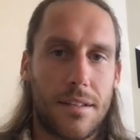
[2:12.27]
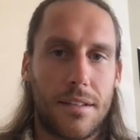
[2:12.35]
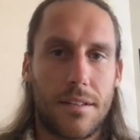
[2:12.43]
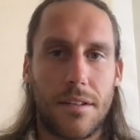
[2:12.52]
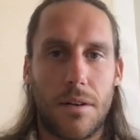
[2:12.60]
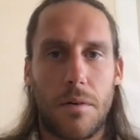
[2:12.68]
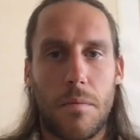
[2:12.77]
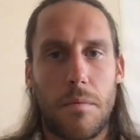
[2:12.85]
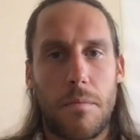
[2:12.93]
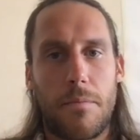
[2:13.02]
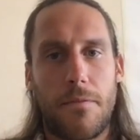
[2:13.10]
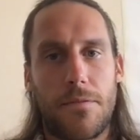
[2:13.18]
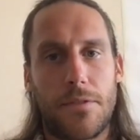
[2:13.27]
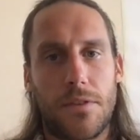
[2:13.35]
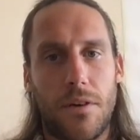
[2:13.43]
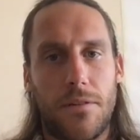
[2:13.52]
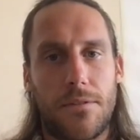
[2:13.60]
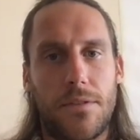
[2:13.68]
So
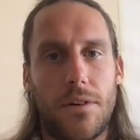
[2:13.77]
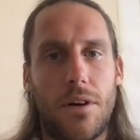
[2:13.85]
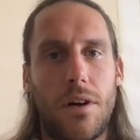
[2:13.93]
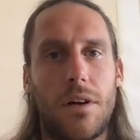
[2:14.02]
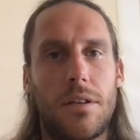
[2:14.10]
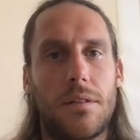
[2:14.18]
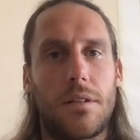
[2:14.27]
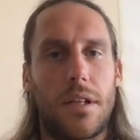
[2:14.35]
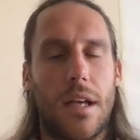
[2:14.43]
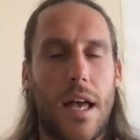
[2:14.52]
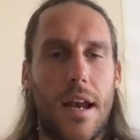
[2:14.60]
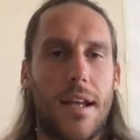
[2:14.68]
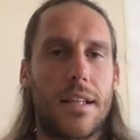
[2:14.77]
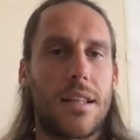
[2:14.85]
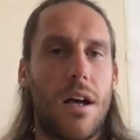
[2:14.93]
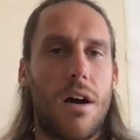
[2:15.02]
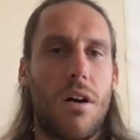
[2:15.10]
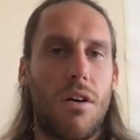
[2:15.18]
surf turn, getting
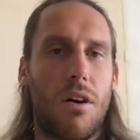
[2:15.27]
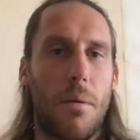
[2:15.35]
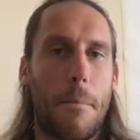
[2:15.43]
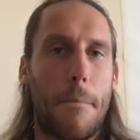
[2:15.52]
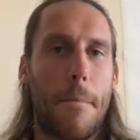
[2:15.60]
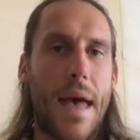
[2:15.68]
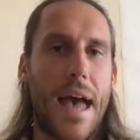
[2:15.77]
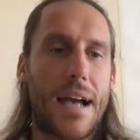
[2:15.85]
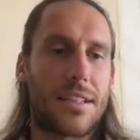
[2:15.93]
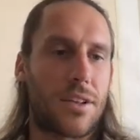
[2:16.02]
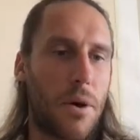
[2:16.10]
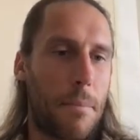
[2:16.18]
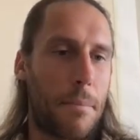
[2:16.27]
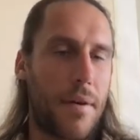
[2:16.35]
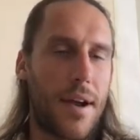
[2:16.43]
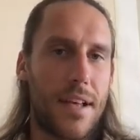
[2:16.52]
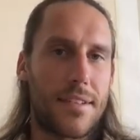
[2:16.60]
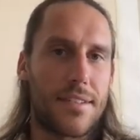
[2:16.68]
low, compact,
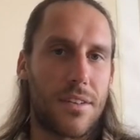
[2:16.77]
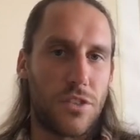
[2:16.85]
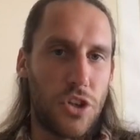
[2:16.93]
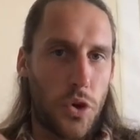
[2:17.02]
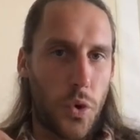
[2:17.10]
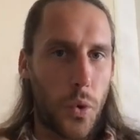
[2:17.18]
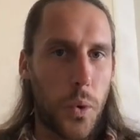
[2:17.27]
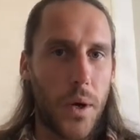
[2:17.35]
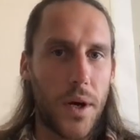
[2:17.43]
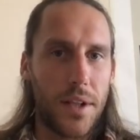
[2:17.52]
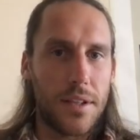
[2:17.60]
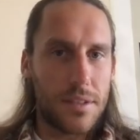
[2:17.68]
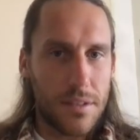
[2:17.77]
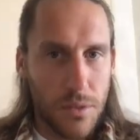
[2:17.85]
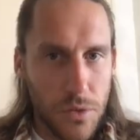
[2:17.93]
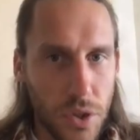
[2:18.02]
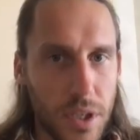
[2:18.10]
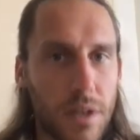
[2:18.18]
compress. So you coil, so
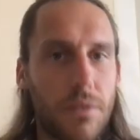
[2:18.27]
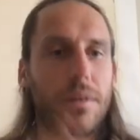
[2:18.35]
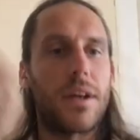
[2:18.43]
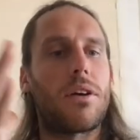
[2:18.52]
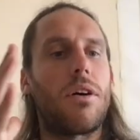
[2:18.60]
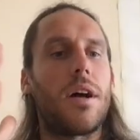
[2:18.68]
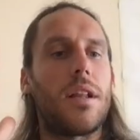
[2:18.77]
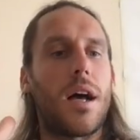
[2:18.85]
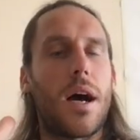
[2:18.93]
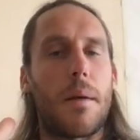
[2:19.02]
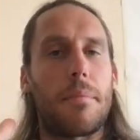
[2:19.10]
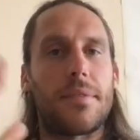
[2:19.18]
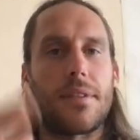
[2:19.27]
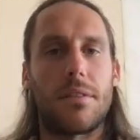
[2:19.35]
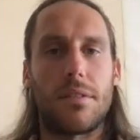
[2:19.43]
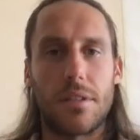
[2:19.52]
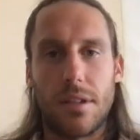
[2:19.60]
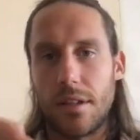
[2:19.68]
you can recoil up. So
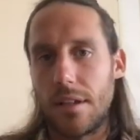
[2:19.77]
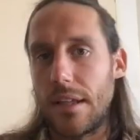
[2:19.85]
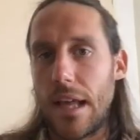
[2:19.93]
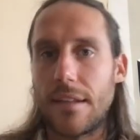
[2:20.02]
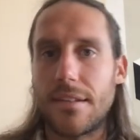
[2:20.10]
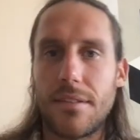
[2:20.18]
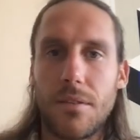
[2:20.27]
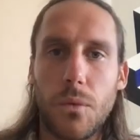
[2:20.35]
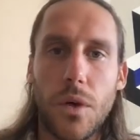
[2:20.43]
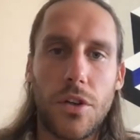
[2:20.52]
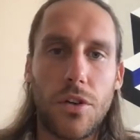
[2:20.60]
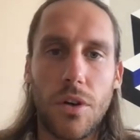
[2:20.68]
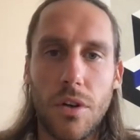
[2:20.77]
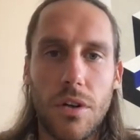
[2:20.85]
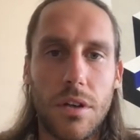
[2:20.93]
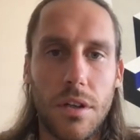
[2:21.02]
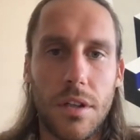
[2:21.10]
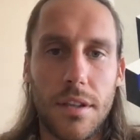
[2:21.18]
that's what you
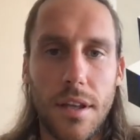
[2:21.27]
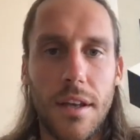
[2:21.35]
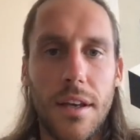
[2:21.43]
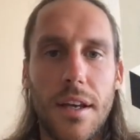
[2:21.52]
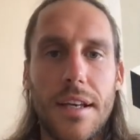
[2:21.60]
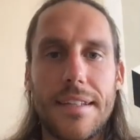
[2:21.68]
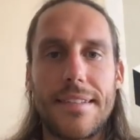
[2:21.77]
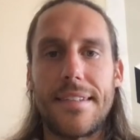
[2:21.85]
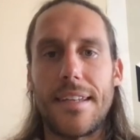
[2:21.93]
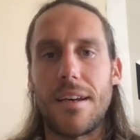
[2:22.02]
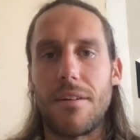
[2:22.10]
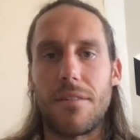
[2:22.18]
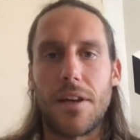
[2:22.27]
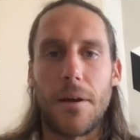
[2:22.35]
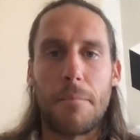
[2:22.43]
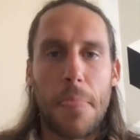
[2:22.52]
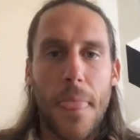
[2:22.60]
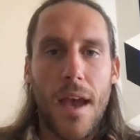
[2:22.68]
could see over here.
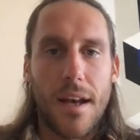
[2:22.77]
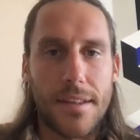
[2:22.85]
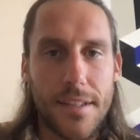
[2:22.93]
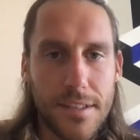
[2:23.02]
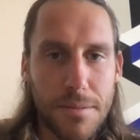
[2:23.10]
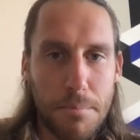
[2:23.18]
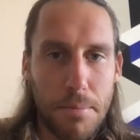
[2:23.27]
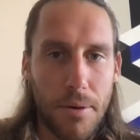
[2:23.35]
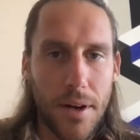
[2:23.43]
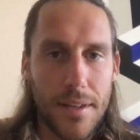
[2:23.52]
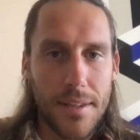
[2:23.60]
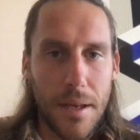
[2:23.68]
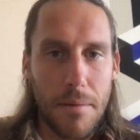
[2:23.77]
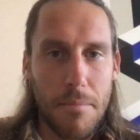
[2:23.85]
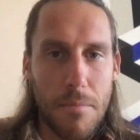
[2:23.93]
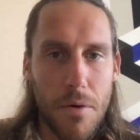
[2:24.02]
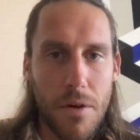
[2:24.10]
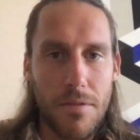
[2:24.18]
At this point, I'm
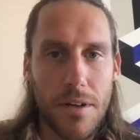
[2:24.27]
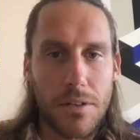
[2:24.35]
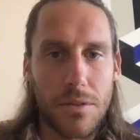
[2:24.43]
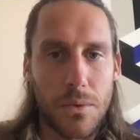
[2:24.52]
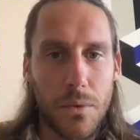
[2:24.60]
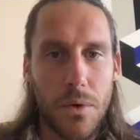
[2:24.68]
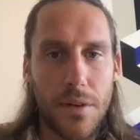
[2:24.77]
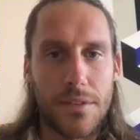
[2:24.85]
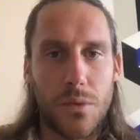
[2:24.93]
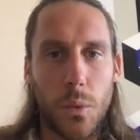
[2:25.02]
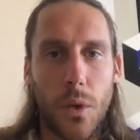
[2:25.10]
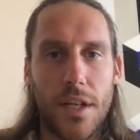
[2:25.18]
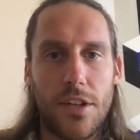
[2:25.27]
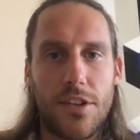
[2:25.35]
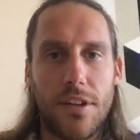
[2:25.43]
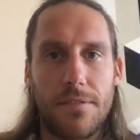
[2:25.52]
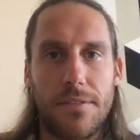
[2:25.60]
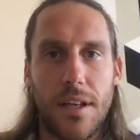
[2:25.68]
moving towards weight
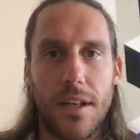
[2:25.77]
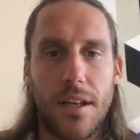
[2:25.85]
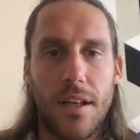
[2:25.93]
shifting.